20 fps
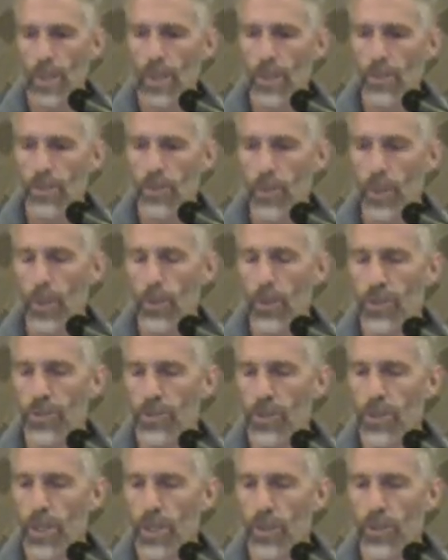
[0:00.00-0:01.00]
So anyway, you
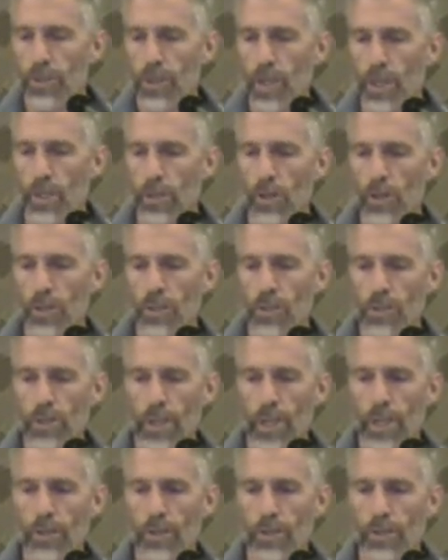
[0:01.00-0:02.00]
see that along the
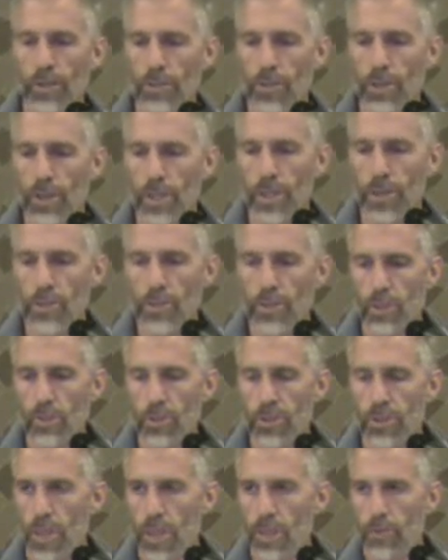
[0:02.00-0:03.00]
side there's the EC,
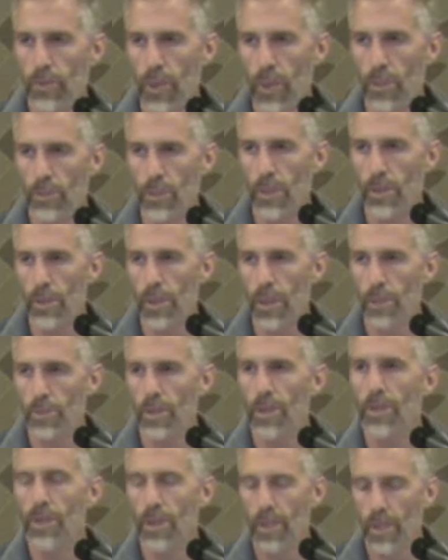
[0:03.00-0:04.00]
which stands for elemental
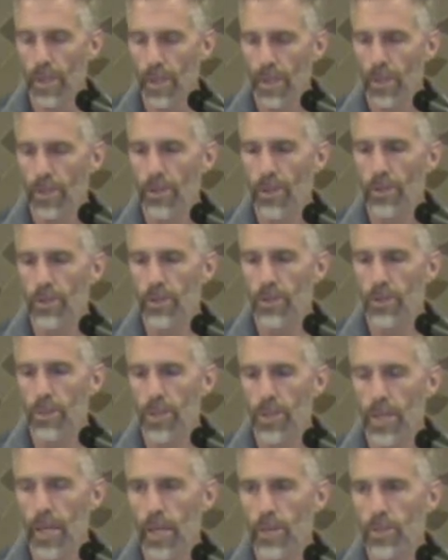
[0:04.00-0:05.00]
carbon. There's the
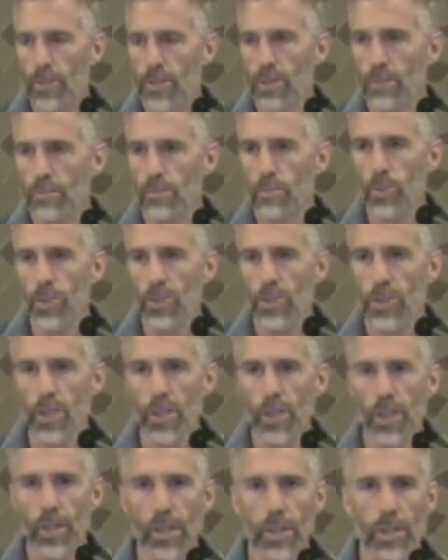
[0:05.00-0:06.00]
potassium, which
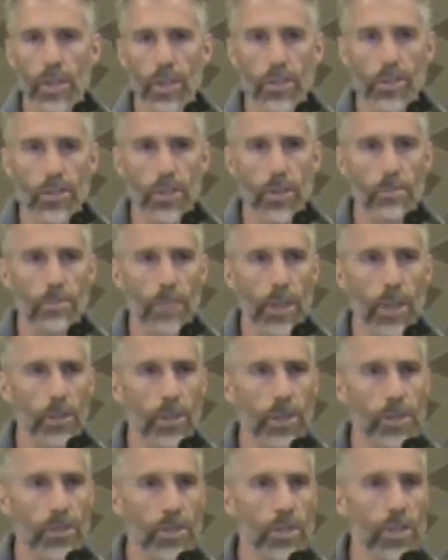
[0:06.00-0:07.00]
is a
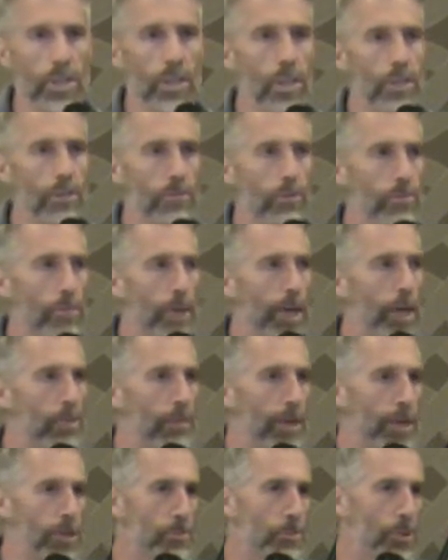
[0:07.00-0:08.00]
metal that's indicative of
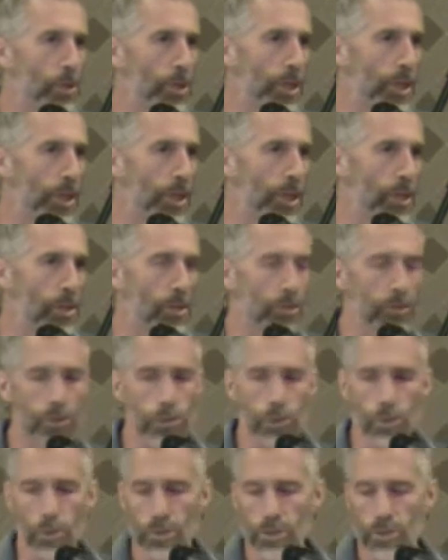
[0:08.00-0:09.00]
biomass burning and other
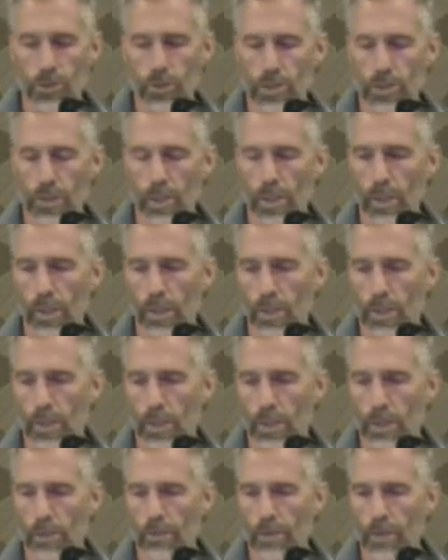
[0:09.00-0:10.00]
sources
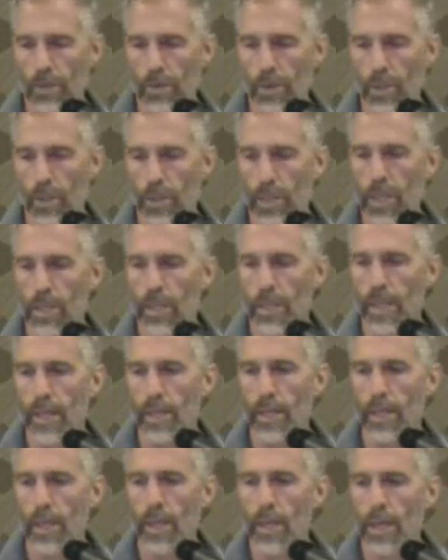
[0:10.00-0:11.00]
like
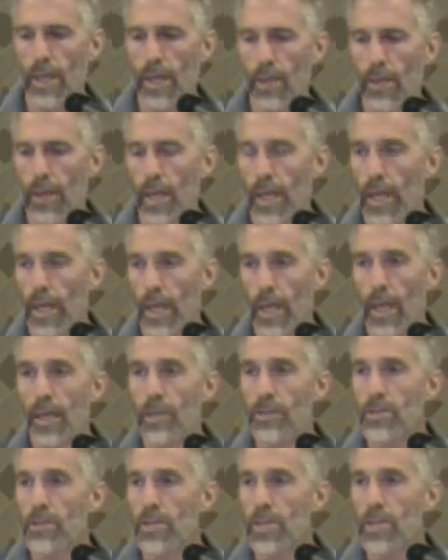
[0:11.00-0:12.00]
that.
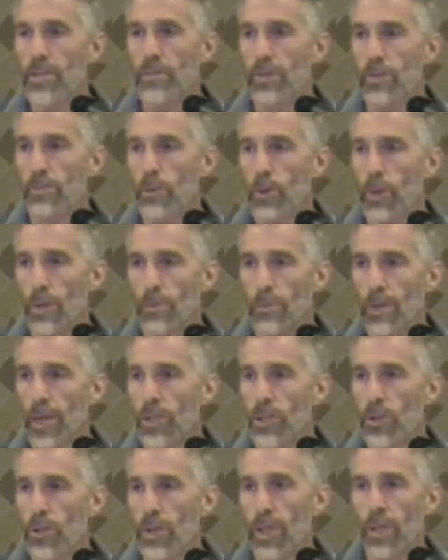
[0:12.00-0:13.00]
AN stands for ammonium
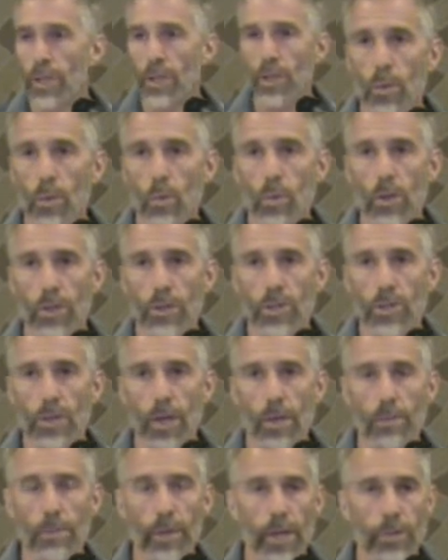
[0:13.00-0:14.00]
nitrate, one of these
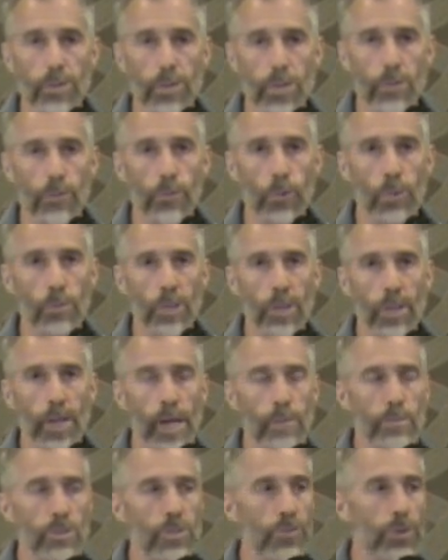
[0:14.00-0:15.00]
compounds that's formed in the
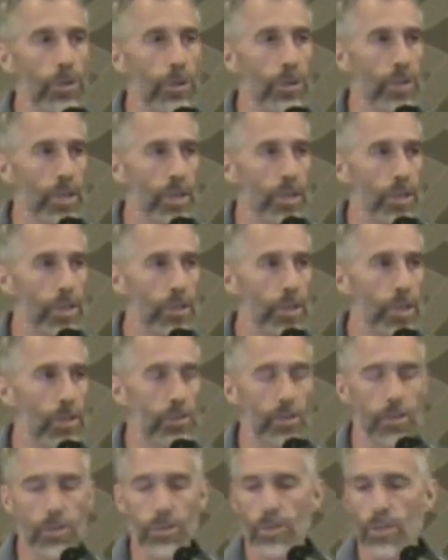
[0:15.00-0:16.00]
atmosphere that then
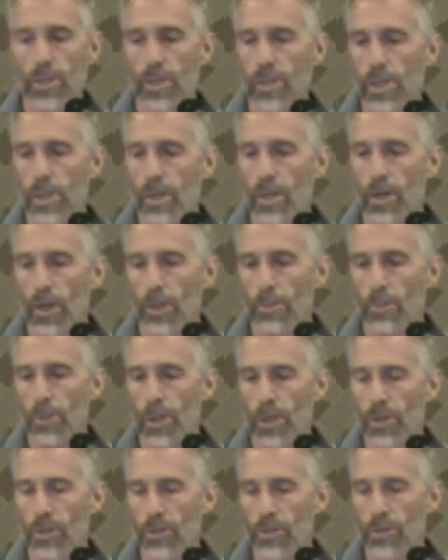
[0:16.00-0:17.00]
condenses on
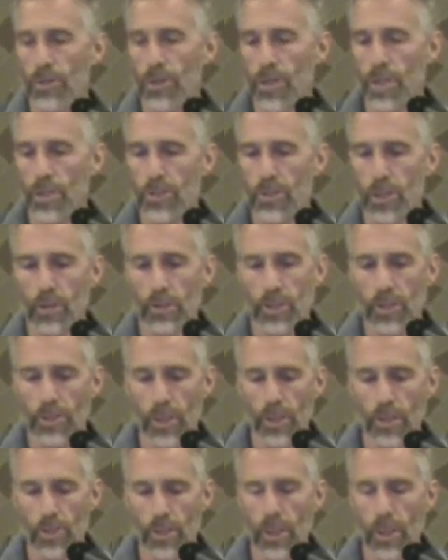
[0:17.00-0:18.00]
particles, and et cetera, et
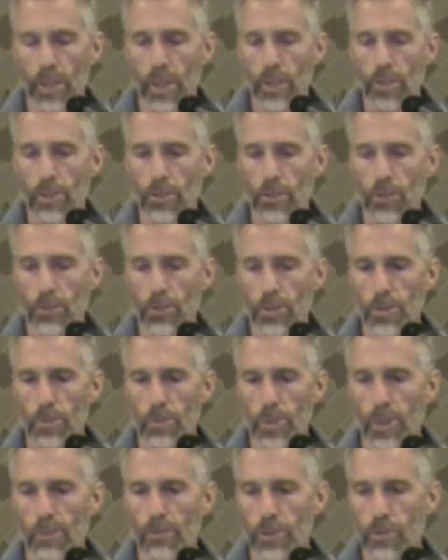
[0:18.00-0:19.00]
cetera. So you see the
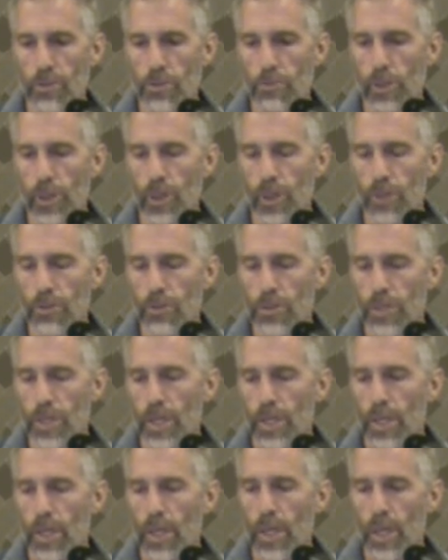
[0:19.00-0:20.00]
prevalence of particles
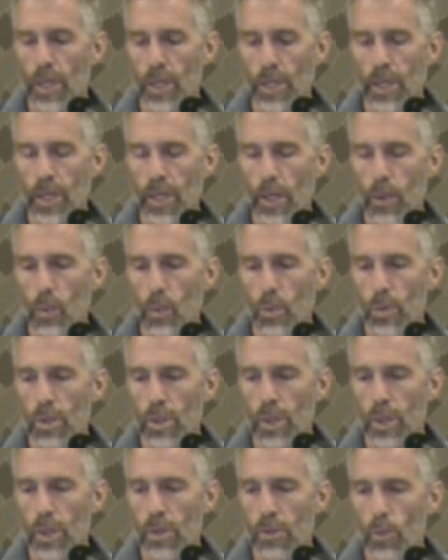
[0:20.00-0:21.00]
there. Now,
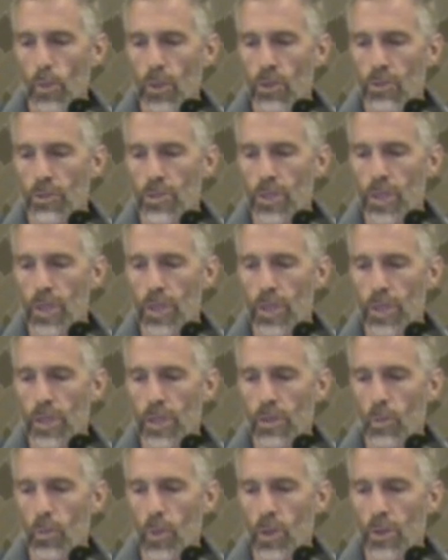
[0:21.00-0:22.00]
what you see,
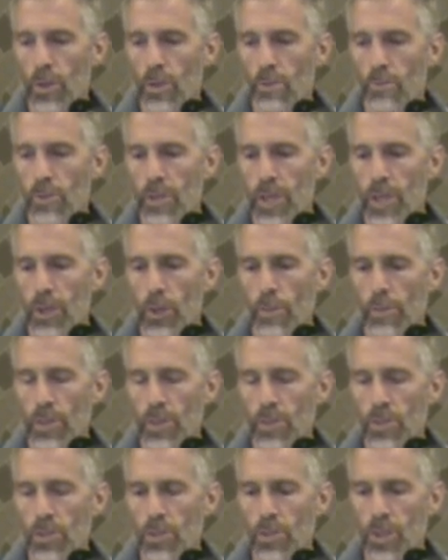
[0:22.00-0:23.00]
one of the take-home
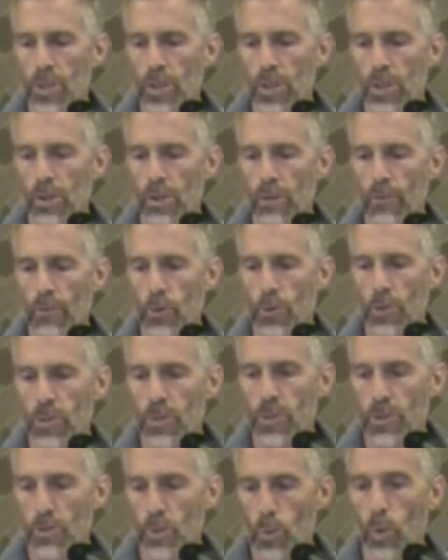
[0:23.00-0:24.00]
messages here, of course,
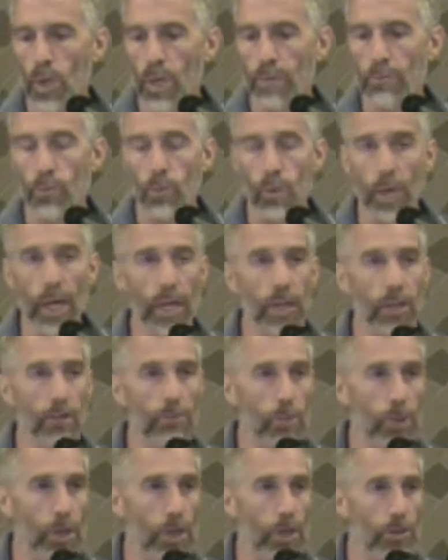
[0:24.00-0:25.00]
is there's a wide variety
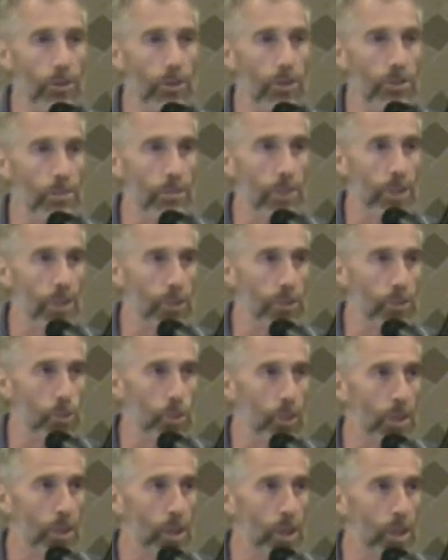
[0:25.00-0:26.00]
of particles, and because
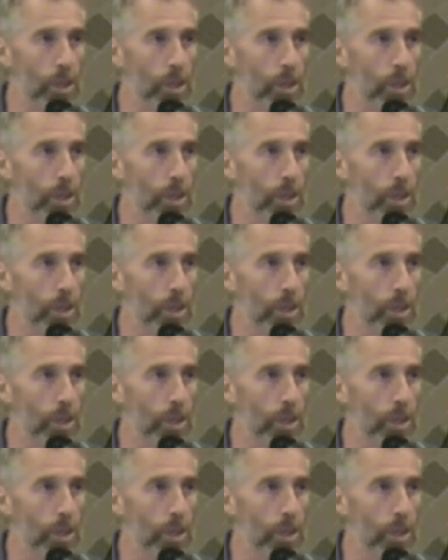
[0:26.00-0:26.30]
we are